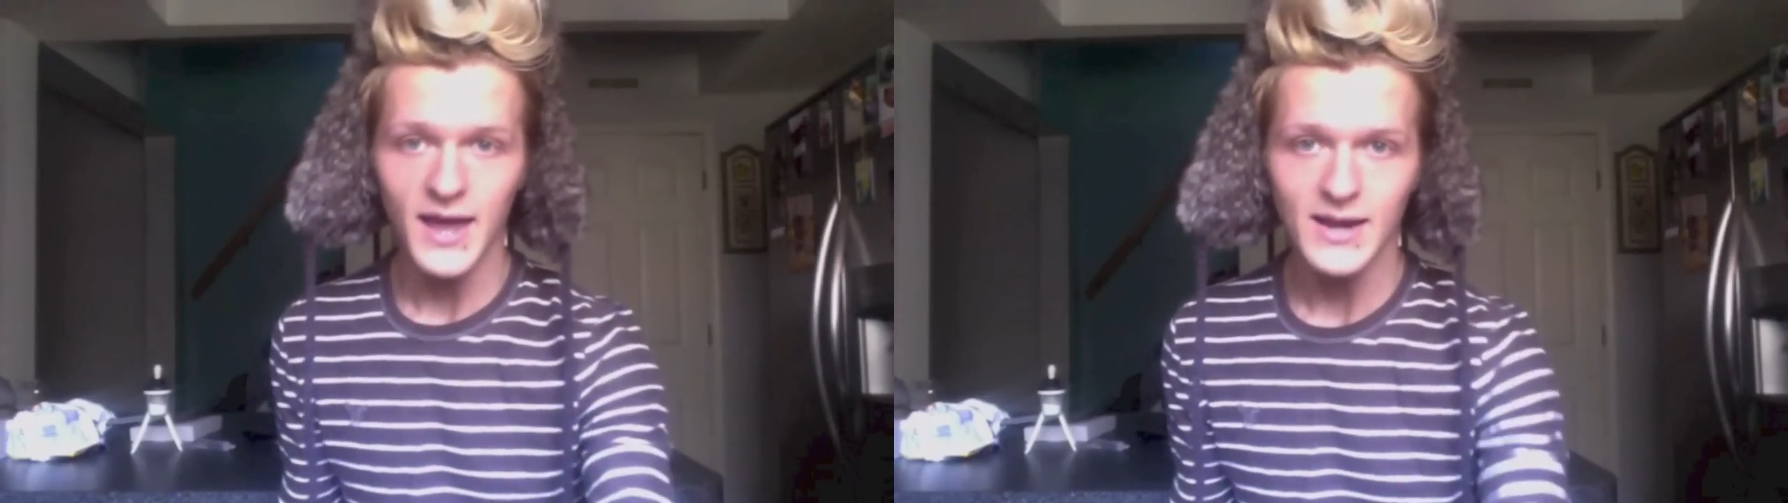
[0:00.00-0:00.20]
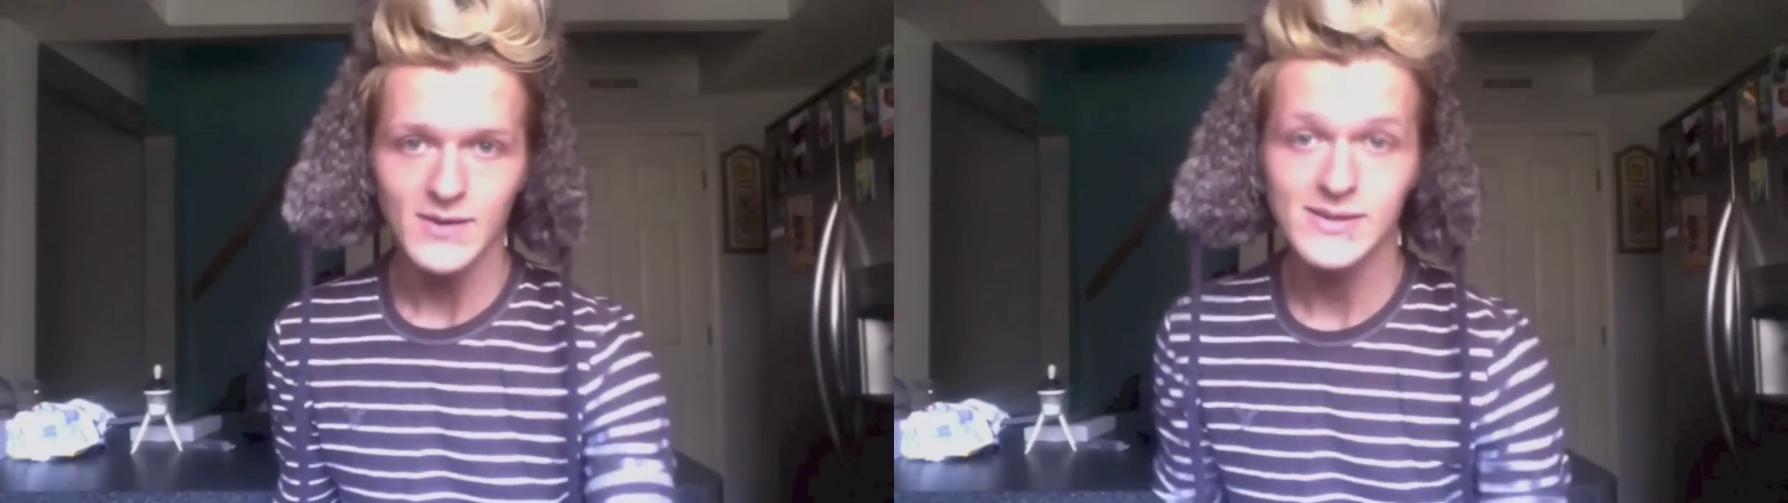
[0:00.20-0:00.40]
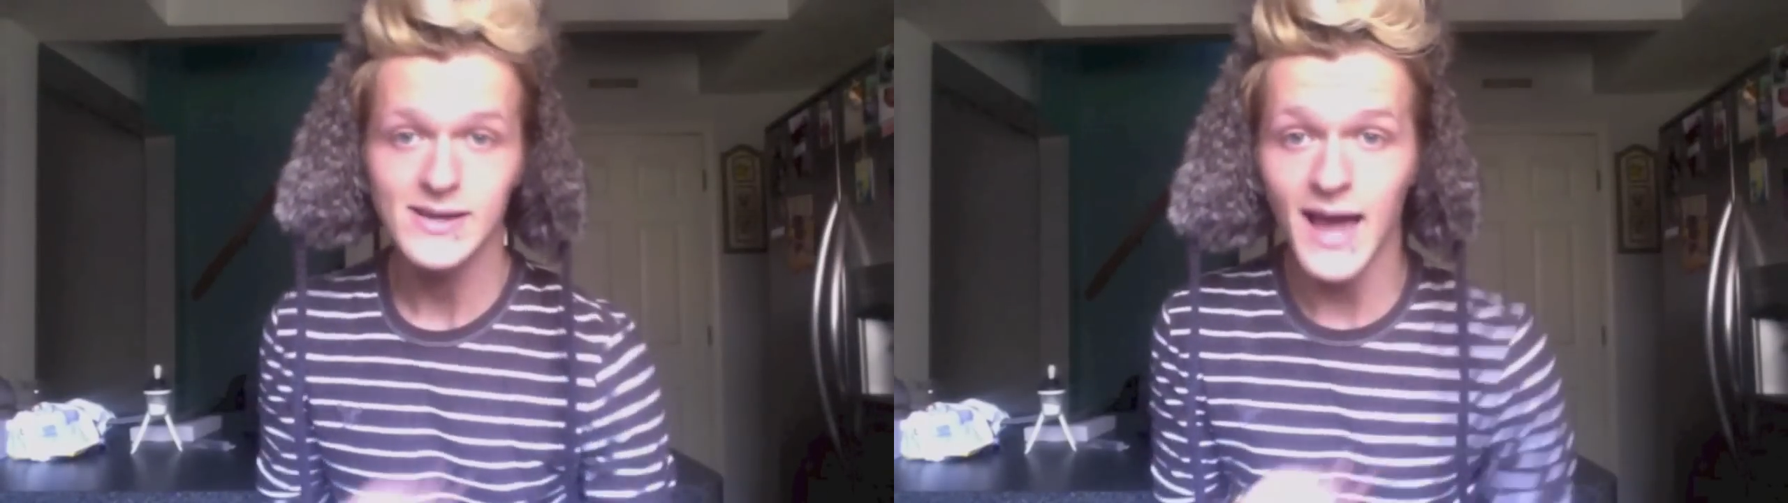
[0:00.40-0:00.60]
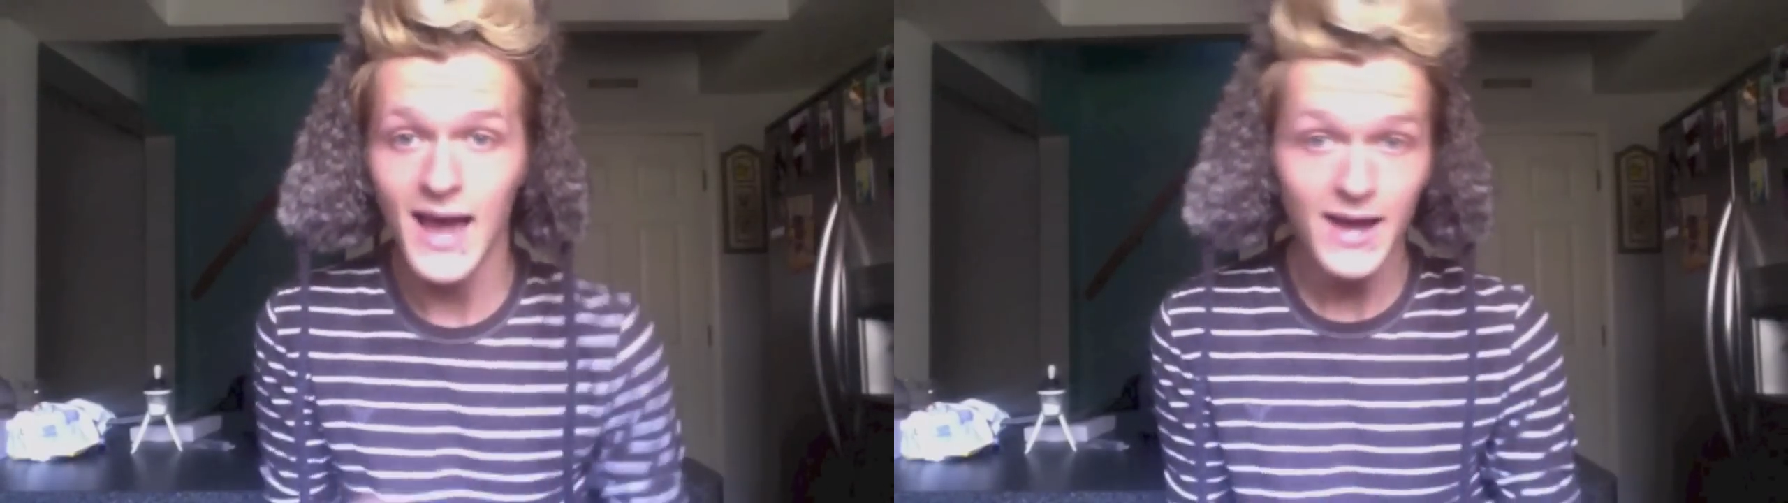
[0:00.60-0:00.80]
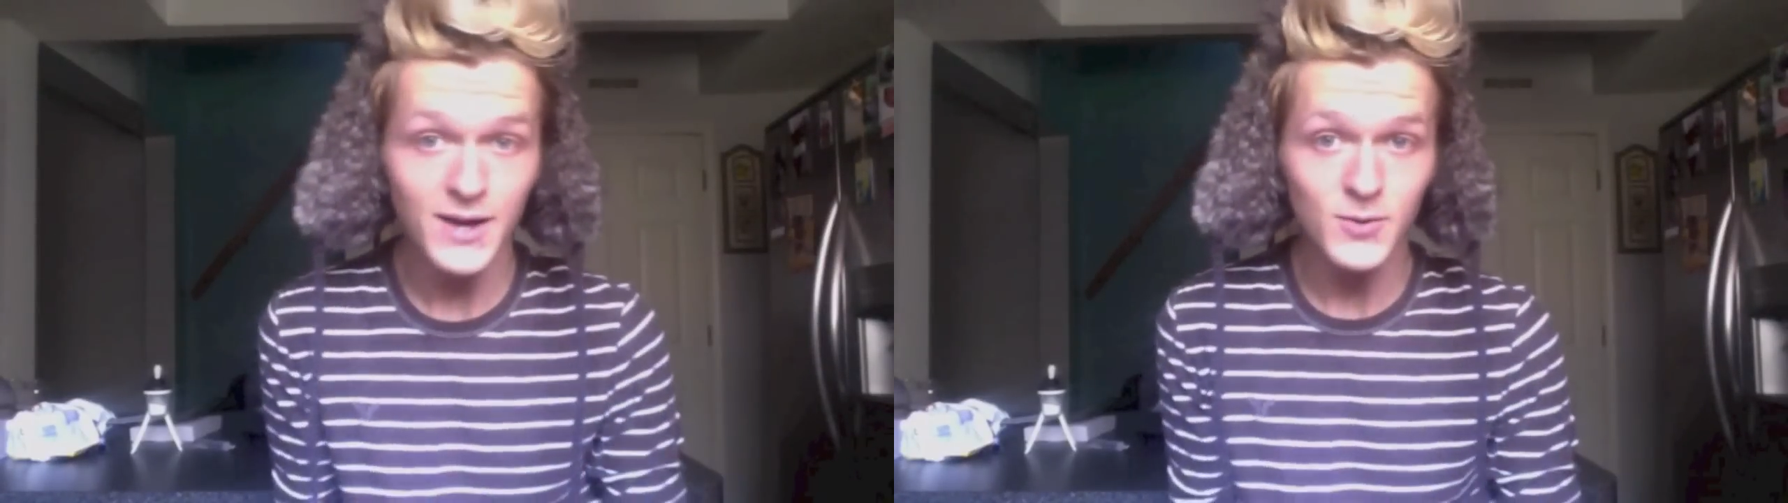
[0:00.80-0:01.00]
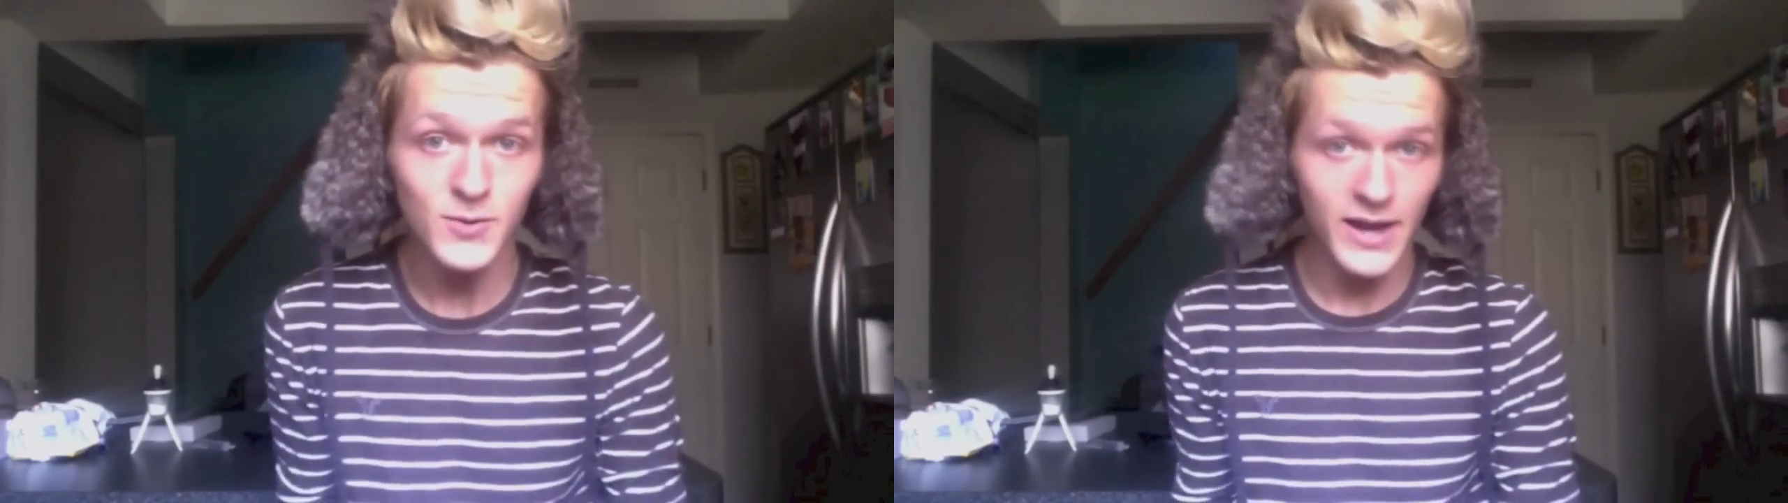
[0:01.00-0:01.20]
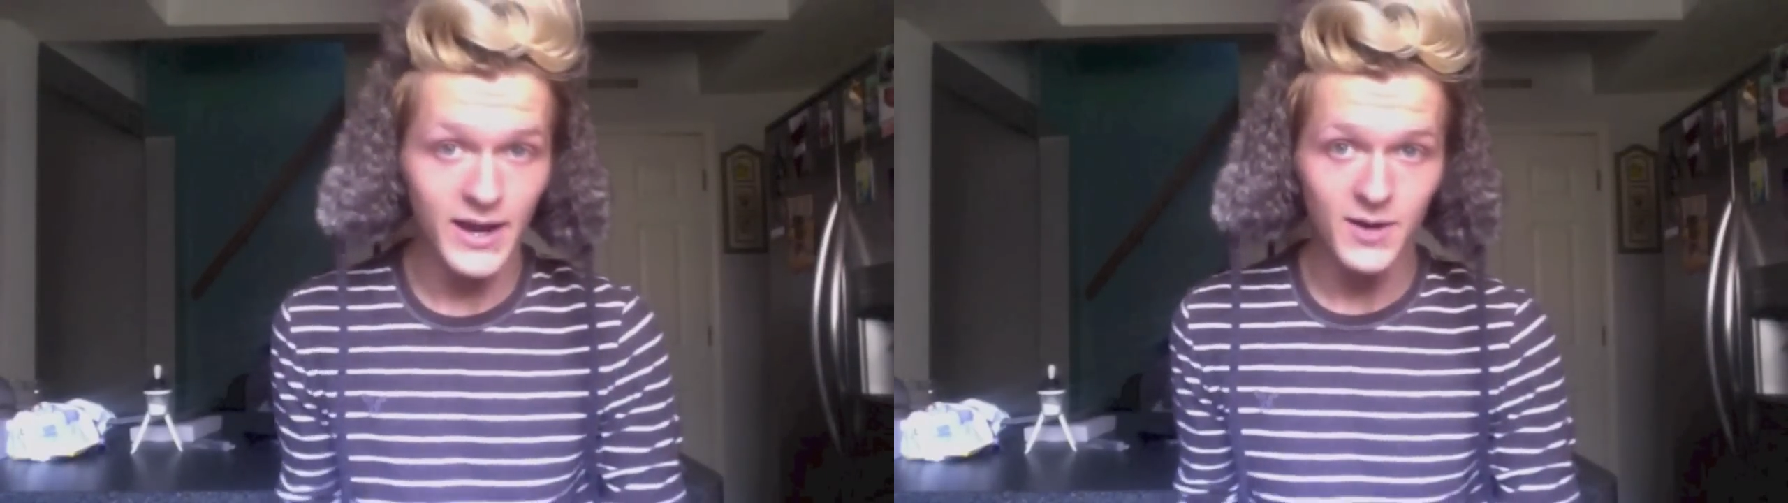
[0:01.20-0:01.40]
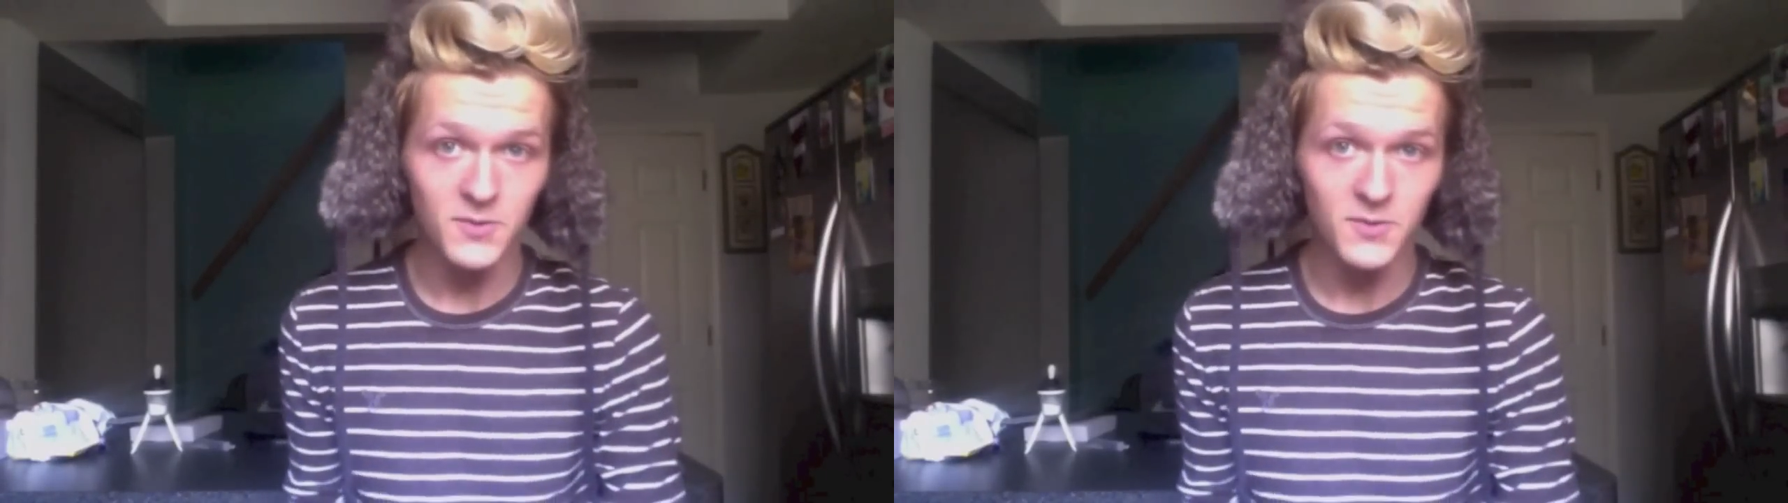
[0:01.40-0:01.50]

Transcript: And I was like, I don't care